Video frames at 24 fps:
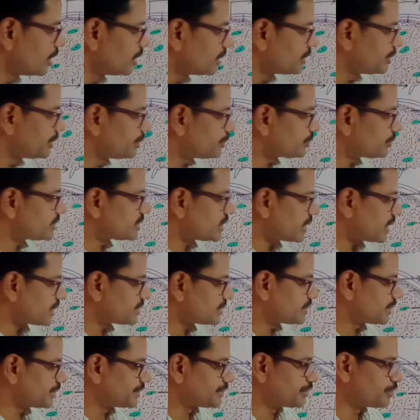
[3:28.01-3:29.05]

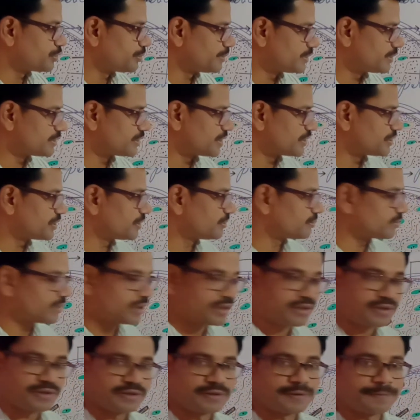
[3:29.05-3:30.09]
Eustachian tube is nothing
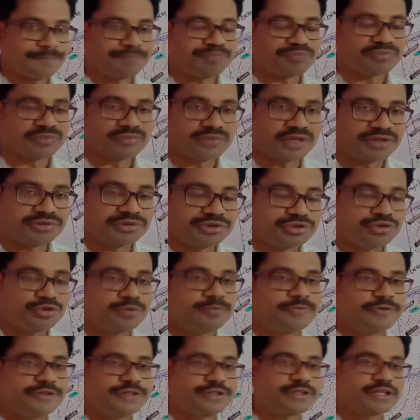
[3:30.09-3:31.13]
but the
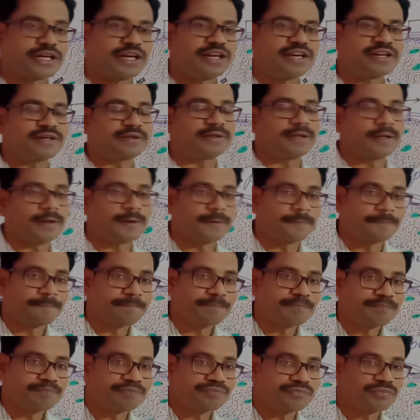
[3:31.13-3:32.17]
tube which connect the
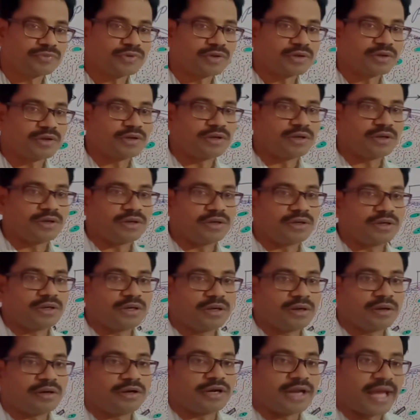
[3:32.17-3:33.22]

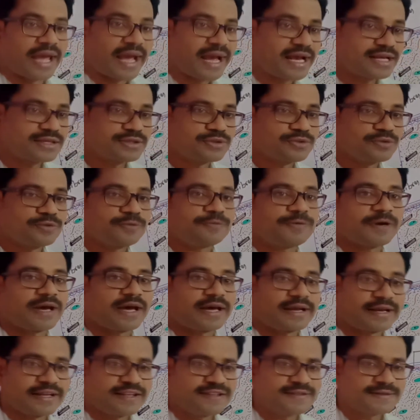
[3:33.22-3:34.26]

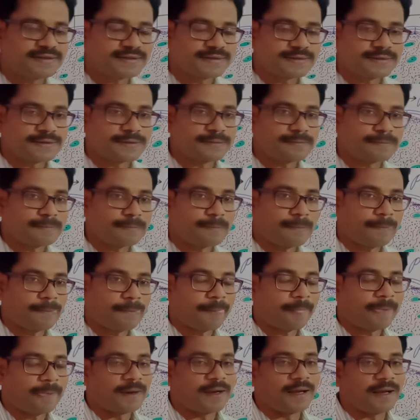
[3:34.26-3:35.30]
nasopharynx
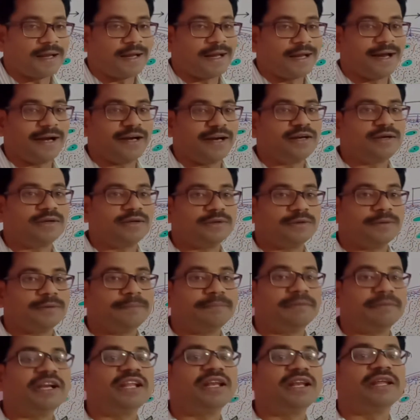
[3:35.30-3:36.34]
and
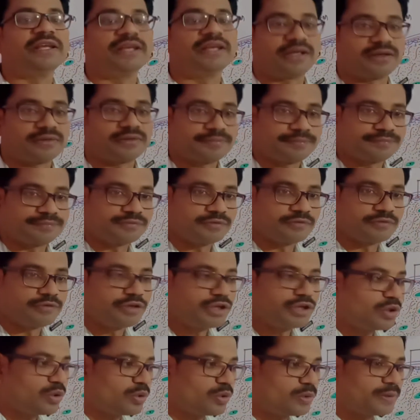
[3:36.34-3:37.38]
middle ear.
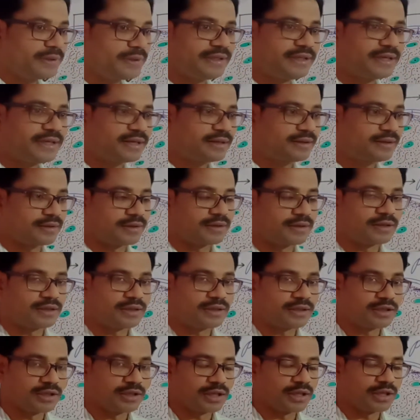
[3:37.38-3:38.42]
We know
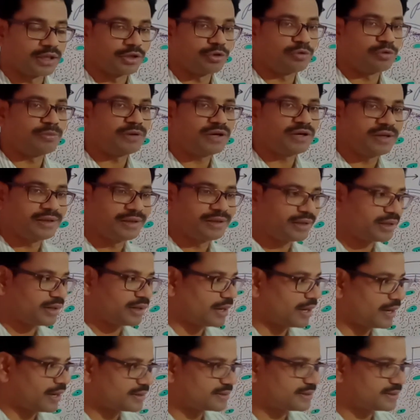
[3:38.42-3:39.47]
ear, human ear
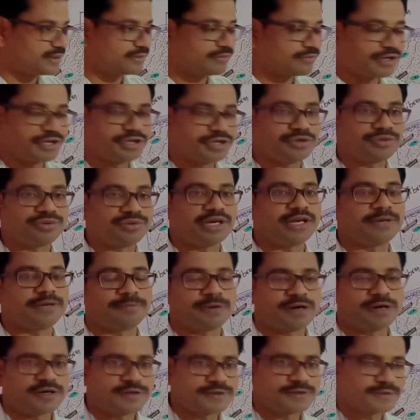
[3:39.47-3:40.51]
has divided into three
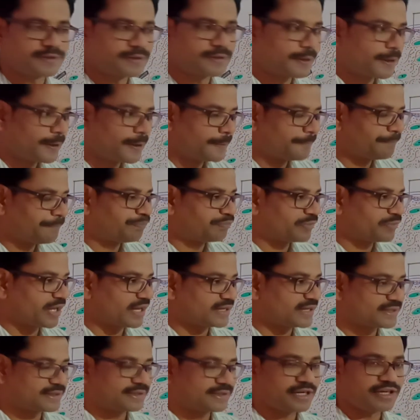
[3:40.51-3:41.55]
parts:
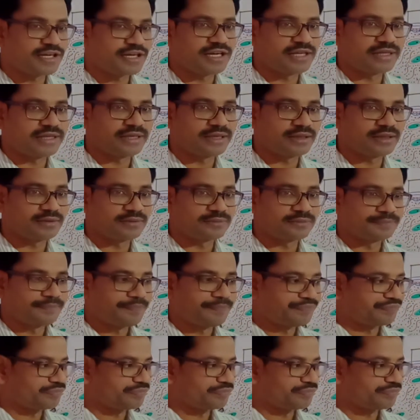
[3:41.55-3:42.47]
external ear,